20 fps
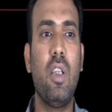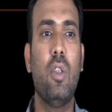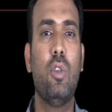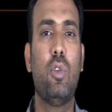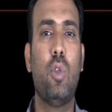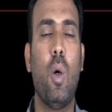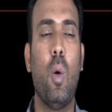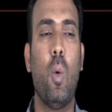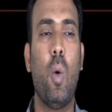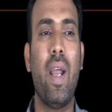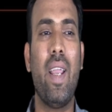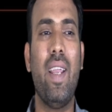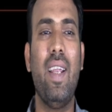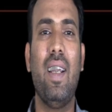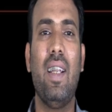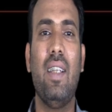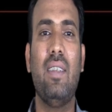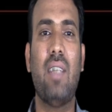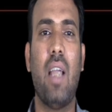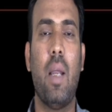So why
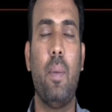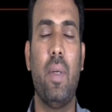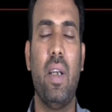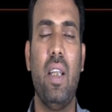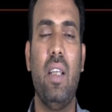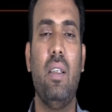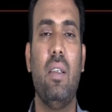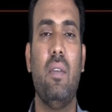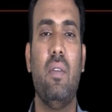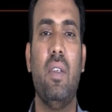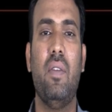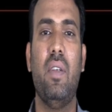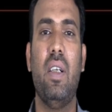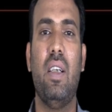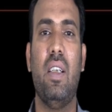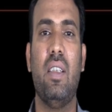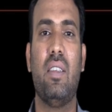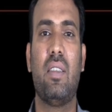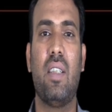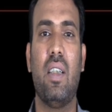it is happening, we
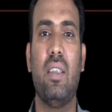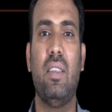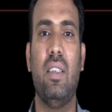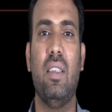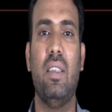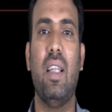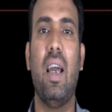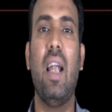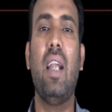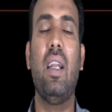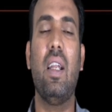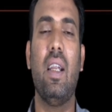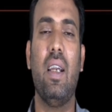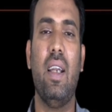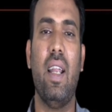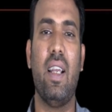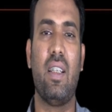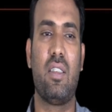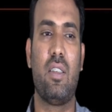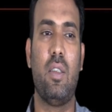will discuss in that
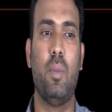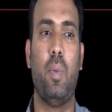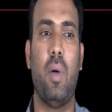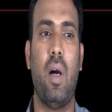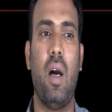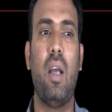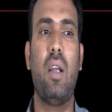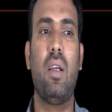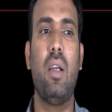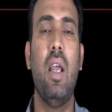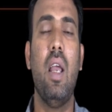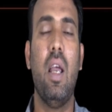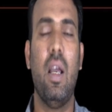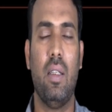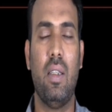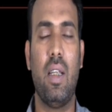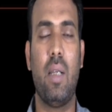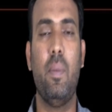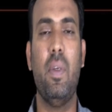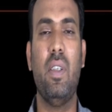next part,
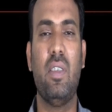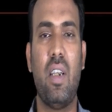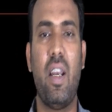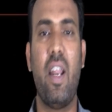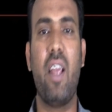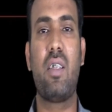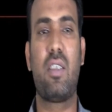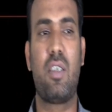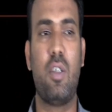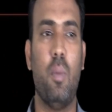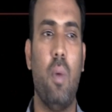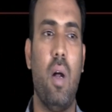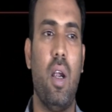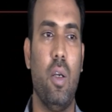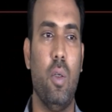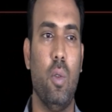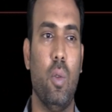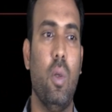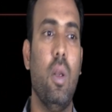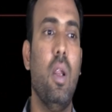that means the next
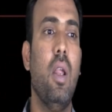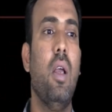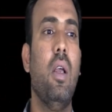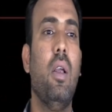module.